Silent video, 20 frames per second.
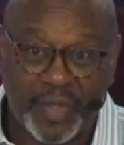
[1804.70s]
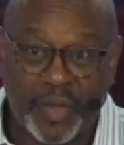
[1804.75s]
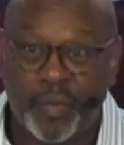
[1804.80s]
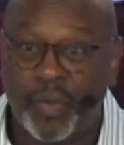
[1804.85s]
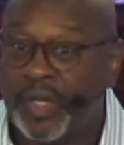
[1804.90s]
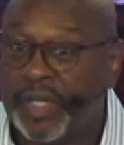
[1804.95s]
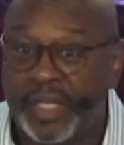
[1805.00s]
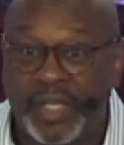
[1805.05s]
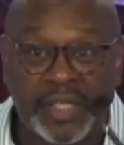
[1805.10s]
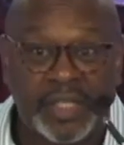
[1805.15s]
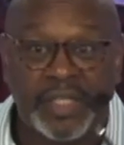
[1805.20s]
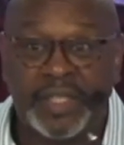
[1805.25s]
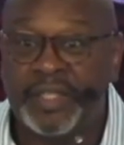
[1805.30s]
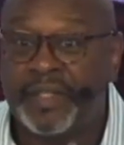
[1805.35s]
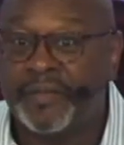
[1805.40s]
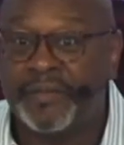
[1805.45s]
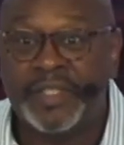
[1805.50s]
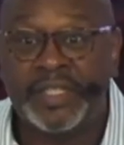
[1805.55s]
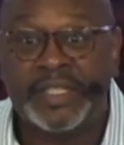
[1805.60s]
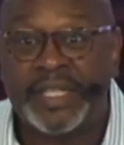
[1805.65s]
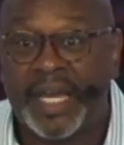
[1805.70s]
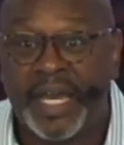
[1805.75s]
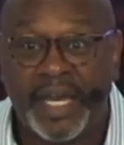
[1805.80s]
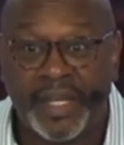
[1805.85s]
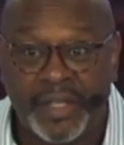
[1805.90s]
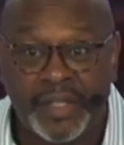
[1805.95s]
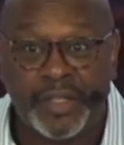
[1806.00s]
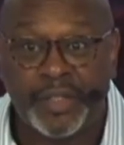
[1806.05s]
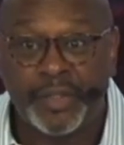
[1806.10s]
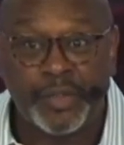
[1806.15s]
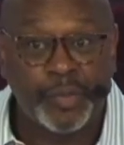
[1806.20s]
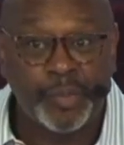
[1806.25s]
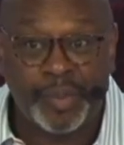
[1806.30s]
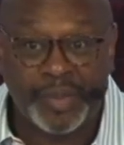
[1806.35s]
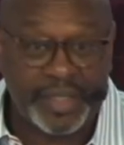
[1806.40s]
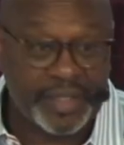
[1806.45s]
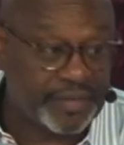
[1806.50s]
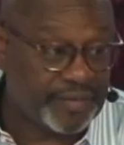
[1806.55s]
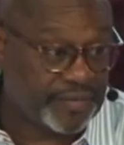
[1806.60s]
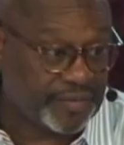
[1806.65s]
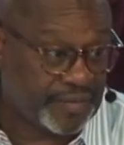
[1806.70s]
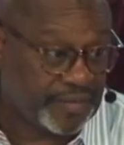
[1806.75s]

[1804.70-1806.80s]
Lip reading: where he lived and died in a duplex